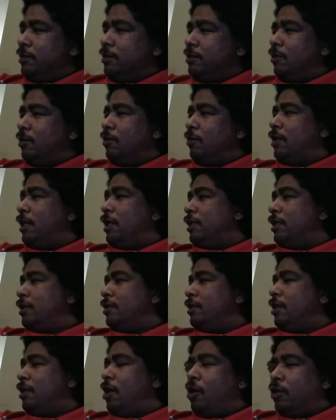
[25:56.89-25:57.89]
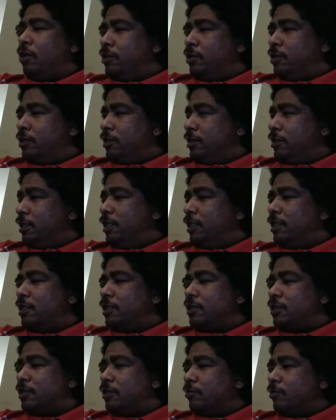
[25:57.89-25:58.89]
So like, all you just
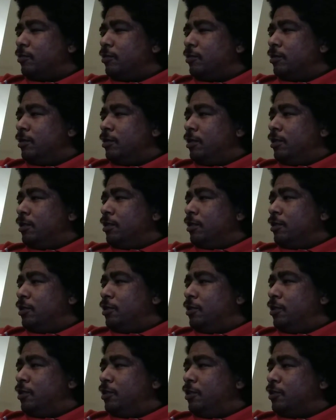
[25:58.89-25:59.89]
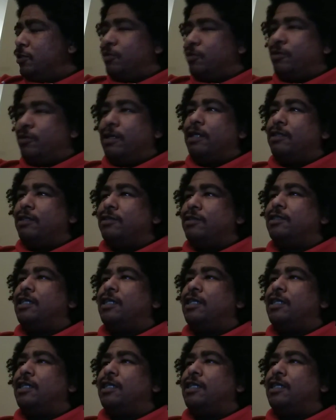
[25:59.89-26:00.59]
need is some good surround